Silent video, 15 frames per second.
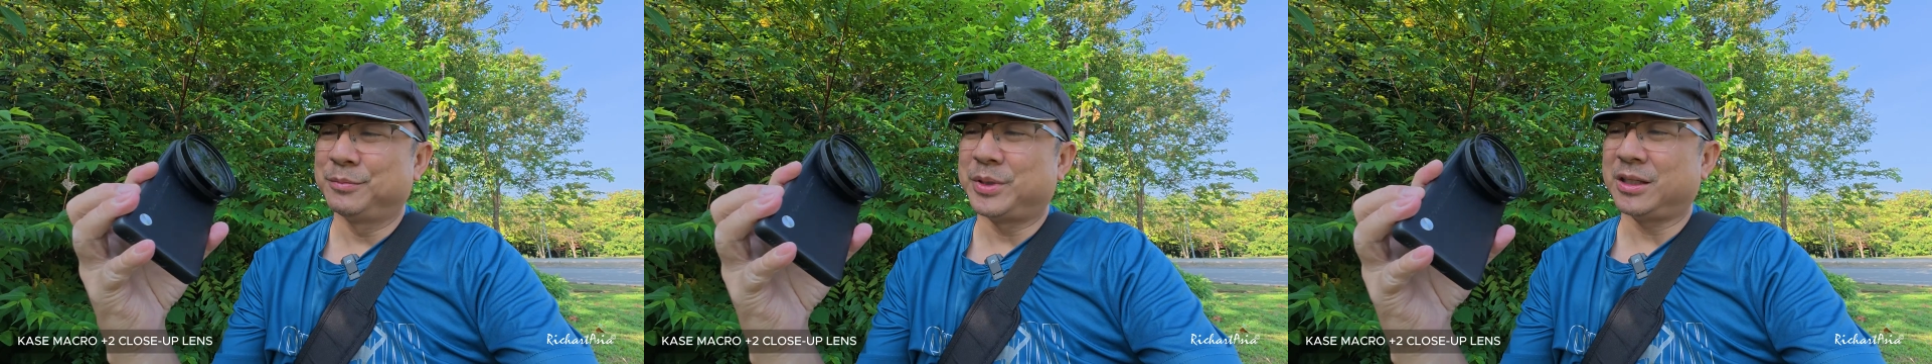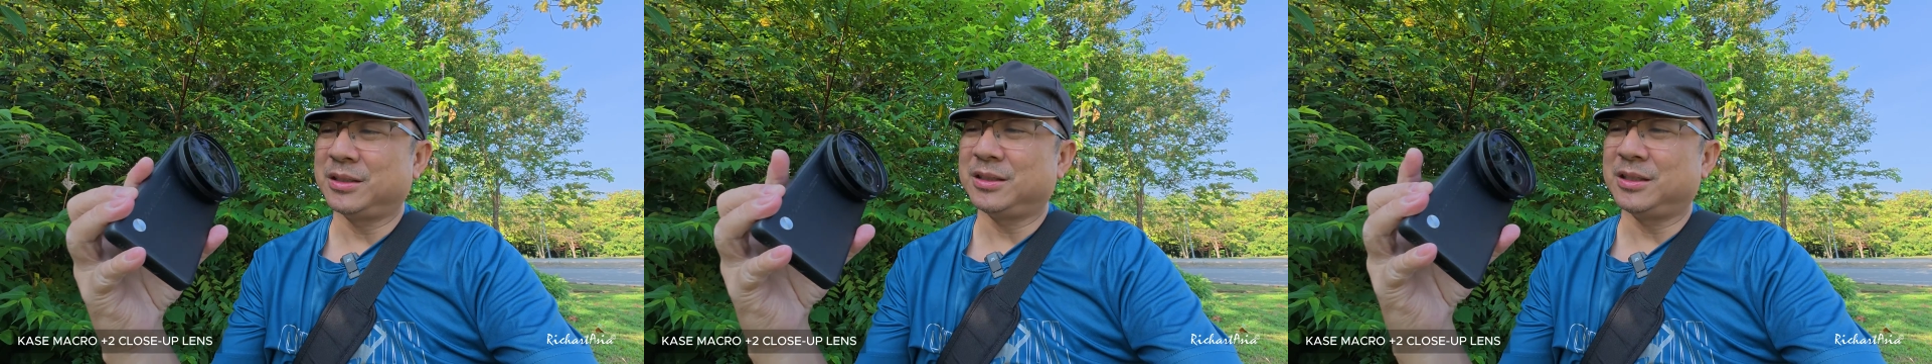
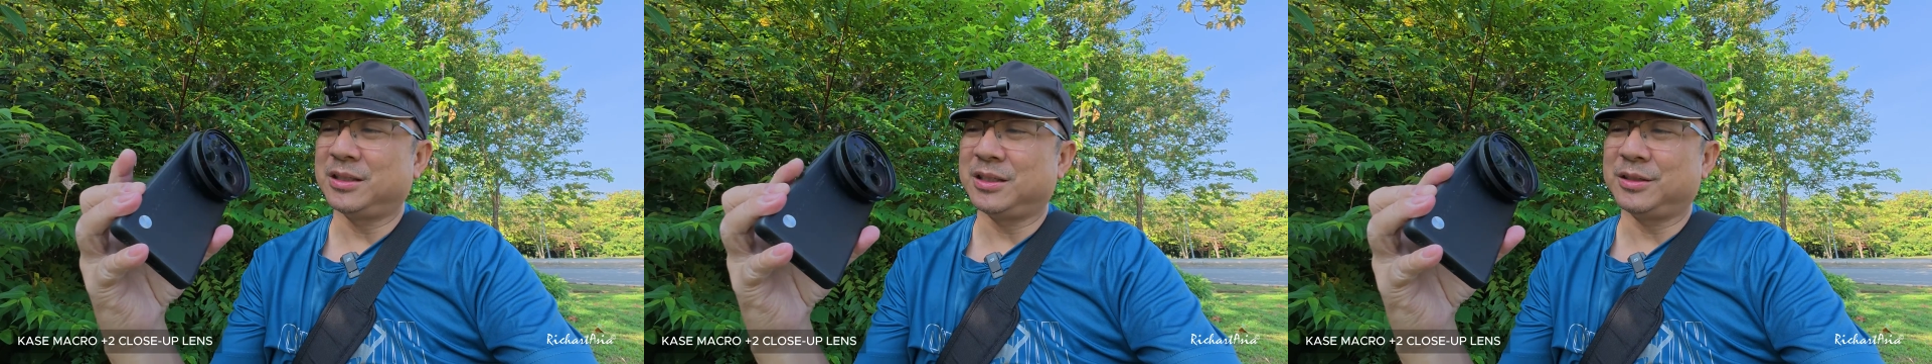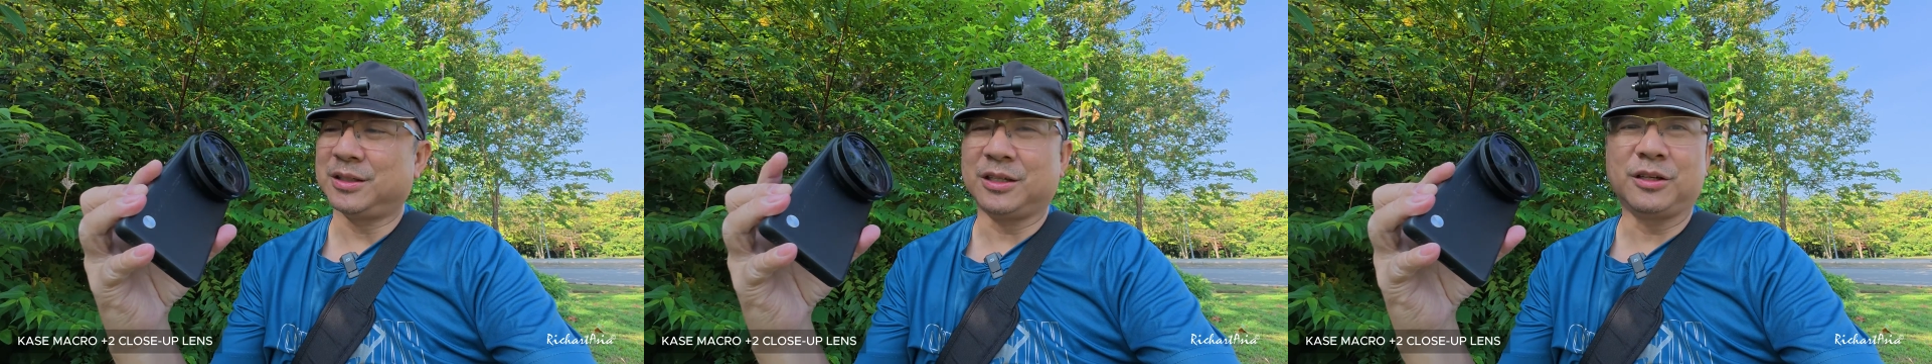But
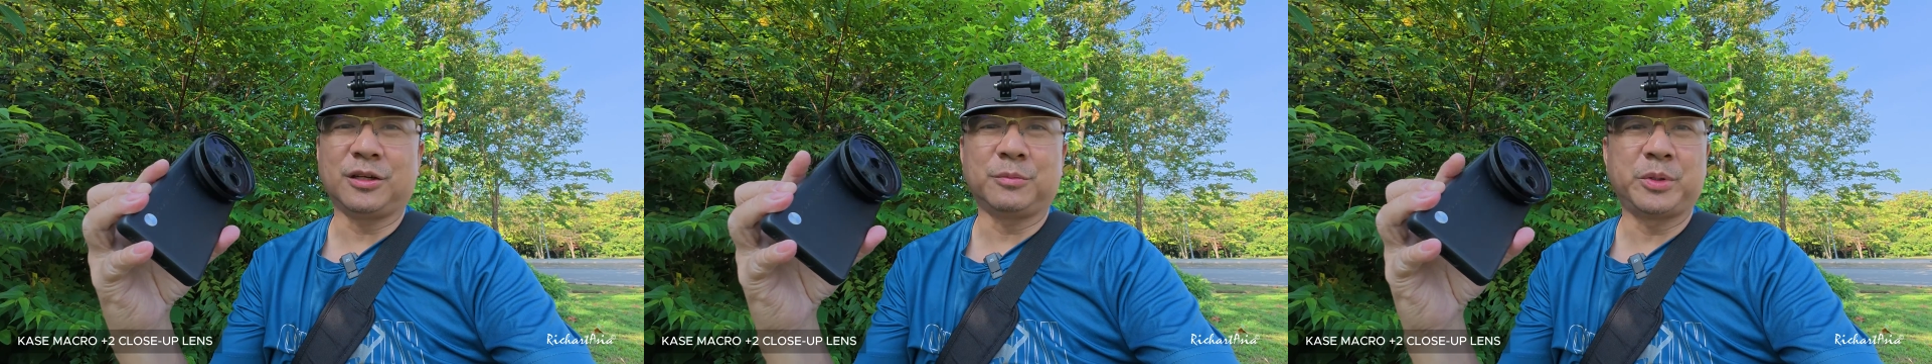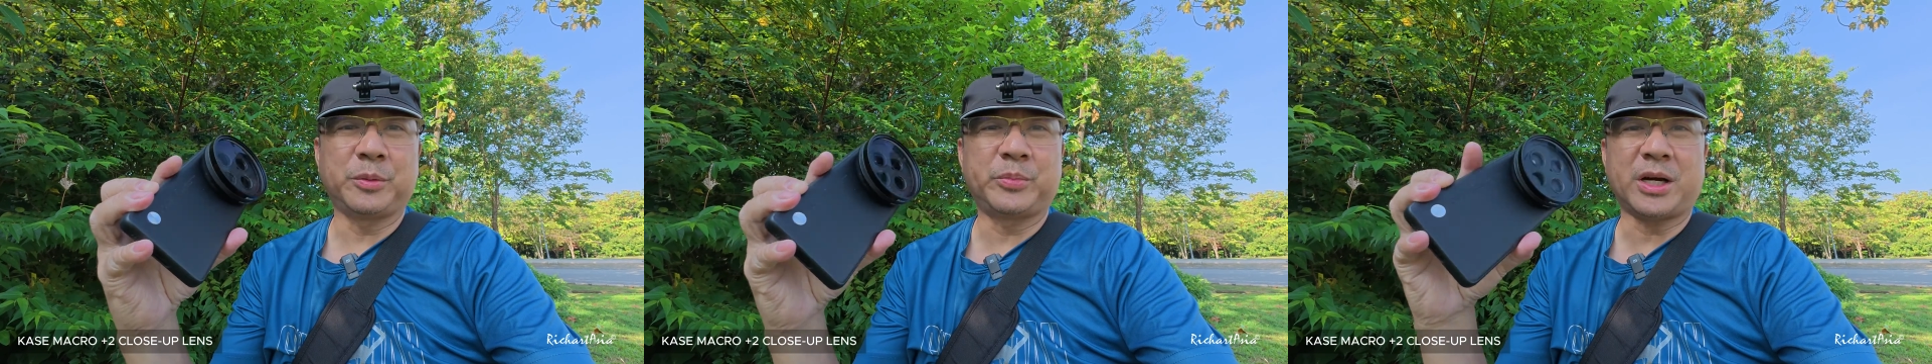the, a
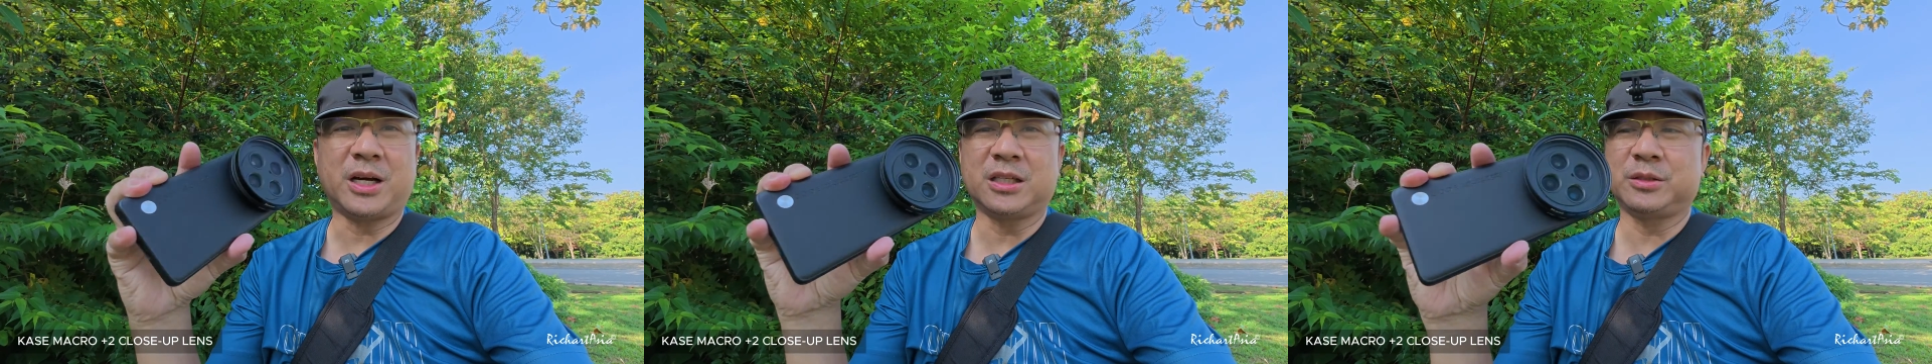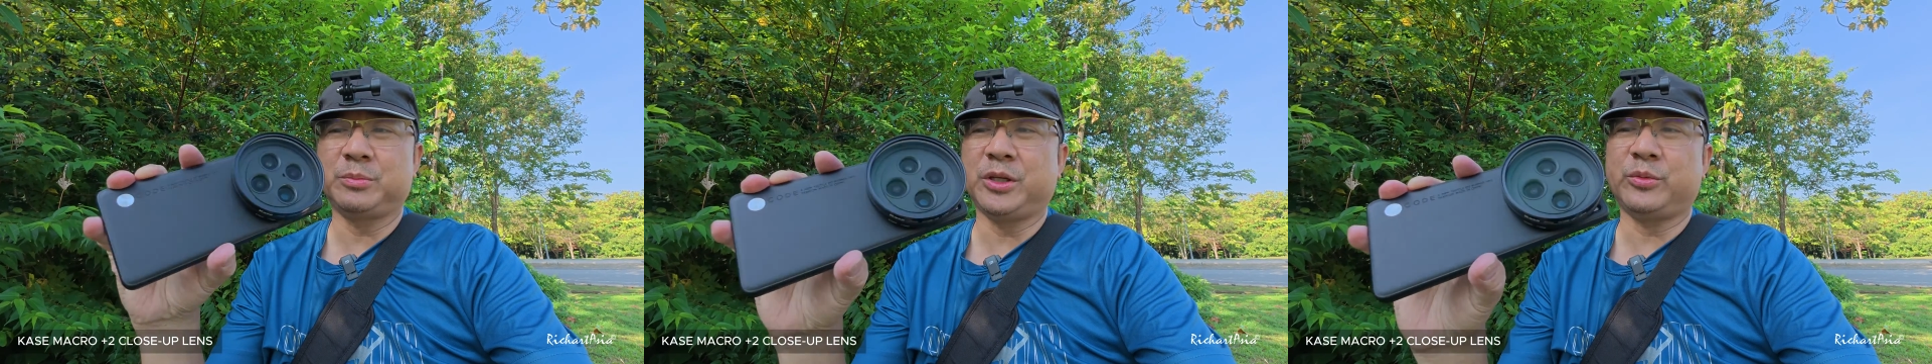lot of people
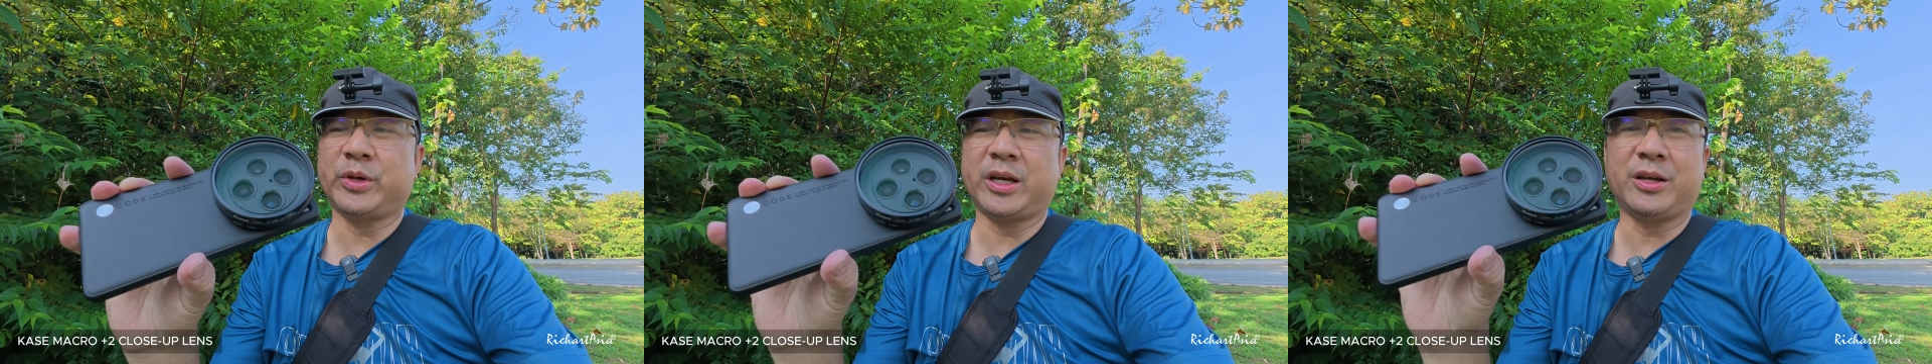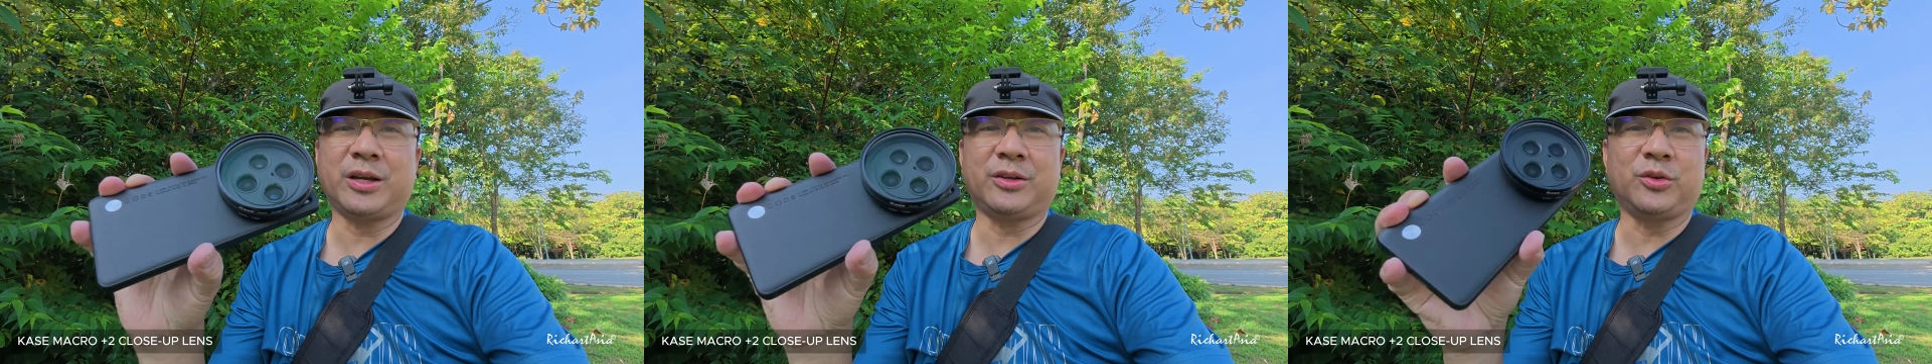ask me
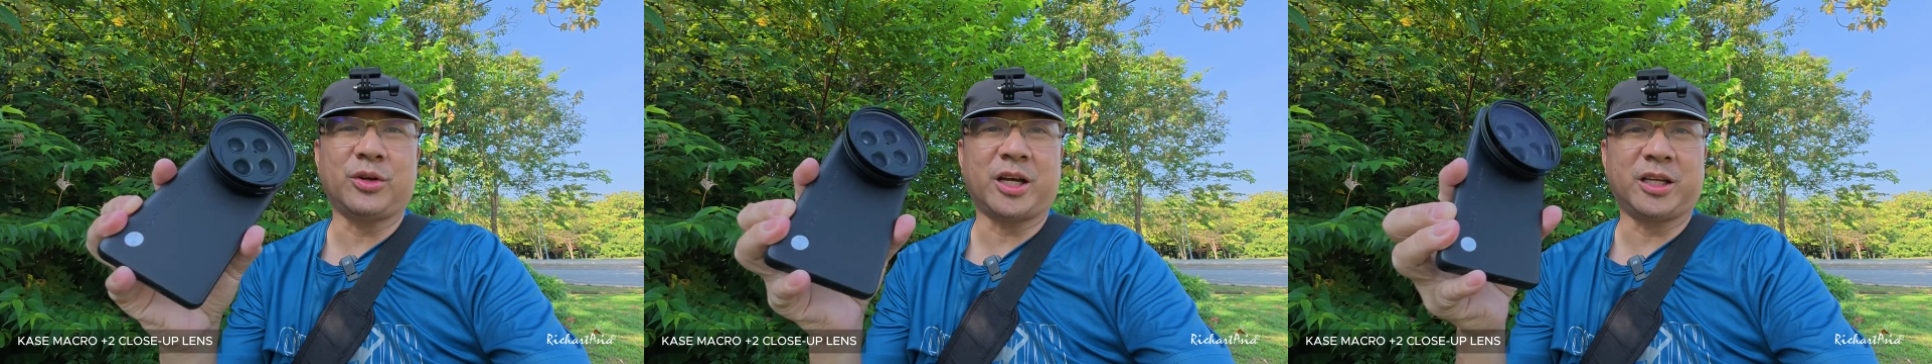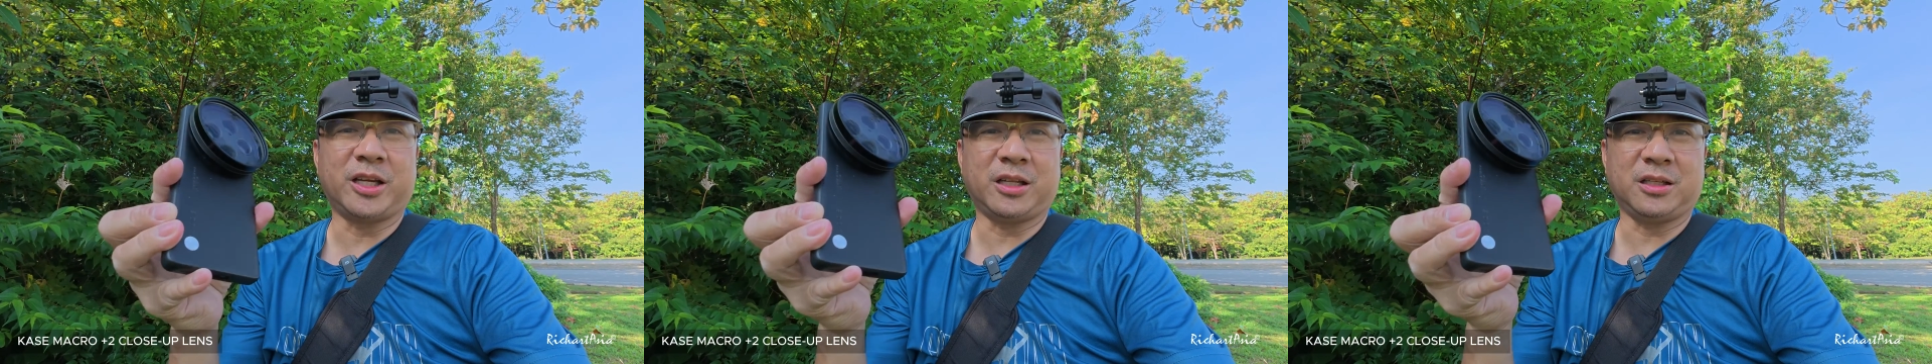where
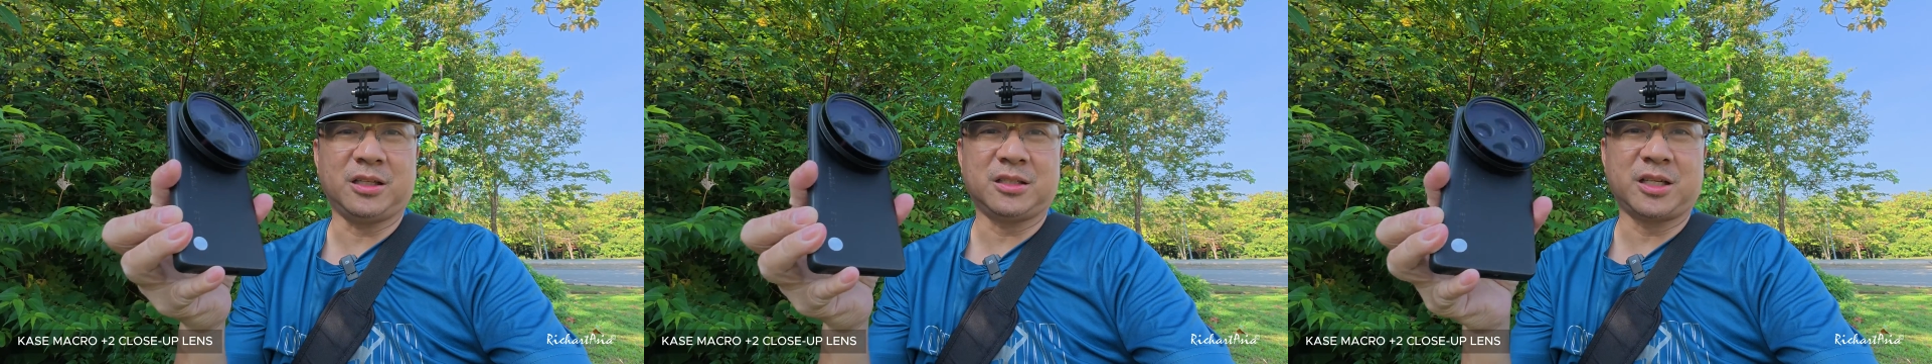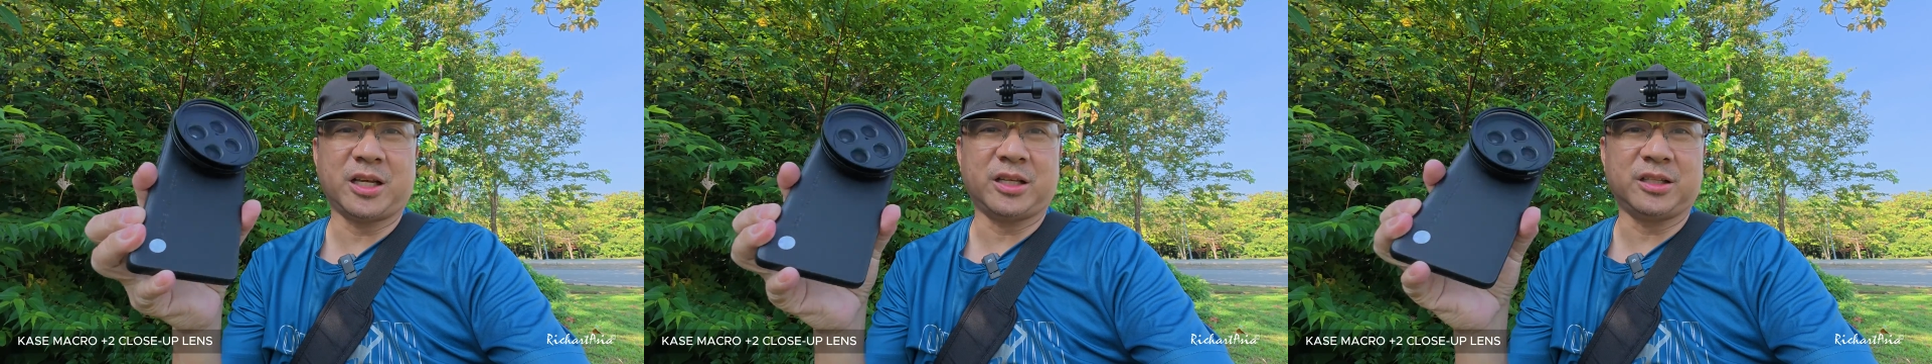do I get this